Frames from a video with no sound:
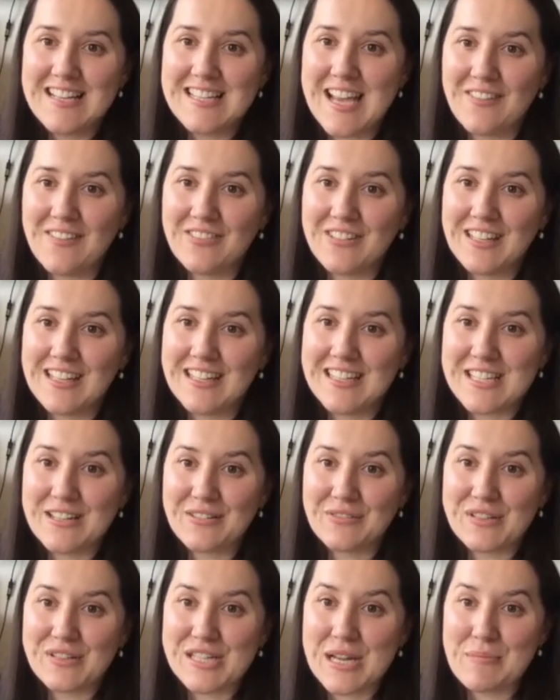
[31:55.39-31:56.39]
Definitely a
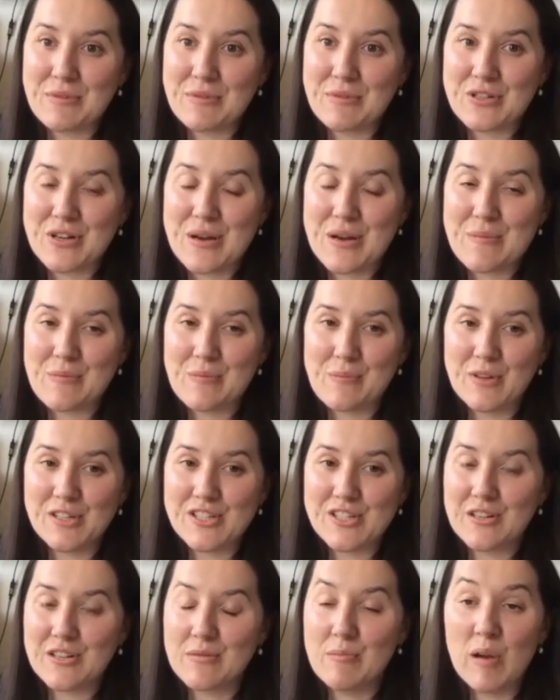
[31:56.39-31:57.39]
different type of trip,
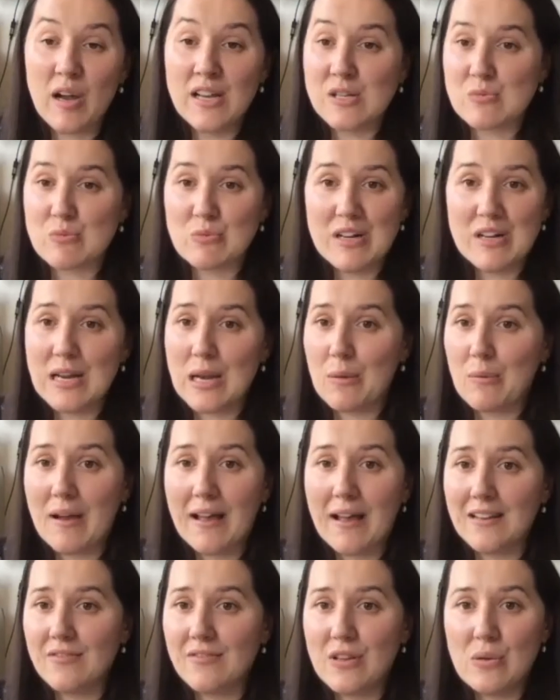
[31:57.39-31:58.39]
which combines really
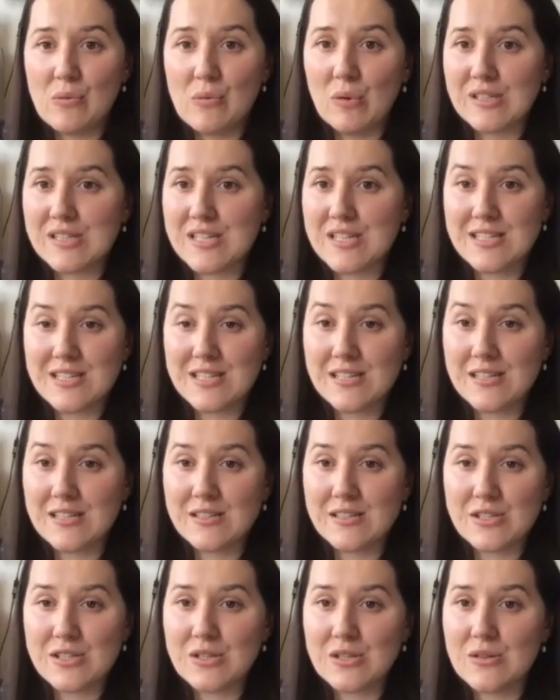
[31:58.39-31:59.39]
well if you wanted
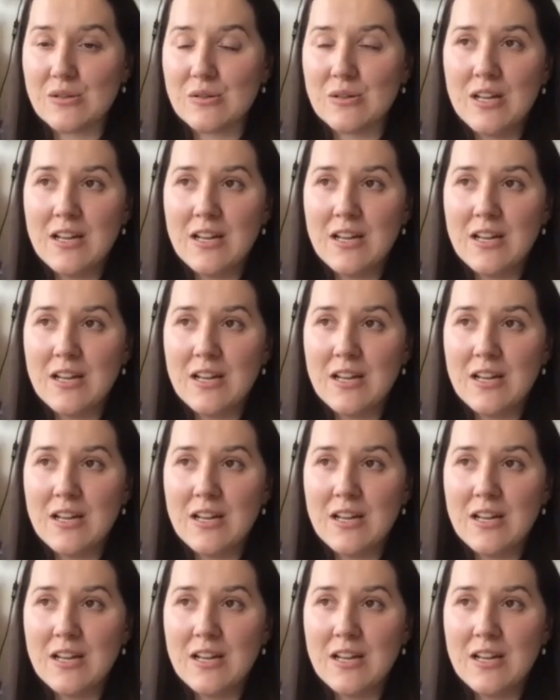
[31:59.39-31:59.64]
to do